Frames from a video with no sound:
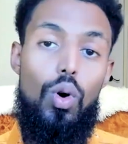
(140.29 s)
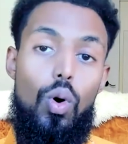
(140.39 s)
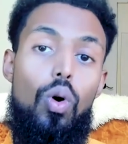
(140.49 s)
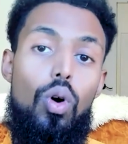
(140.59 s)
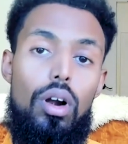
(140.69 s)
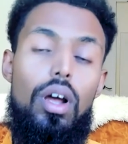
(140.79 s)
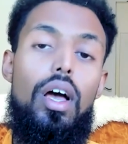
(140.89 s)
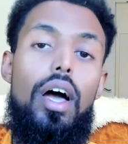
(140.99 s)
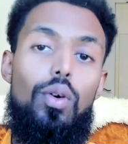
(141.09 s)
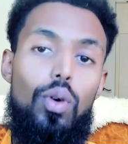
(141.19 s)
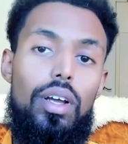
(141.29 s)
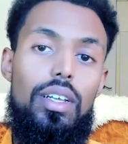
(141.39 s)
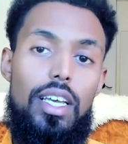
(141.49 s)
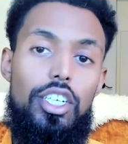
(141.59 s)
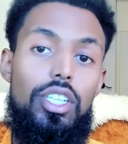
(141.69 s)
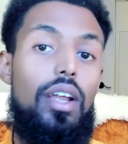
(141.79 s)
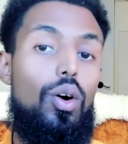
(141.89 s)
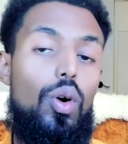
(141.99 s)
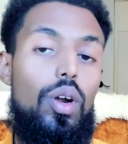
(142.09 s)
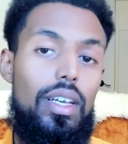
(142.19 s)
Or an organization that
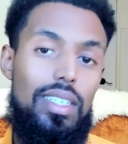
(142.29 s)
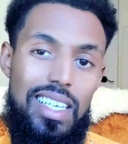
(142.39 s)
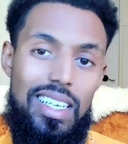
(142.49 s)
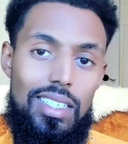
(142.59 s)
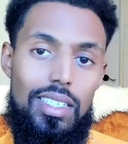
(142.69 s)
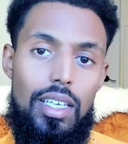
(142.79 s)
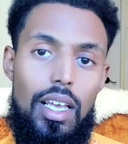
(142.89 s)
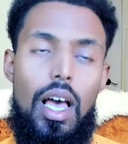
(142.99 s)
already exists,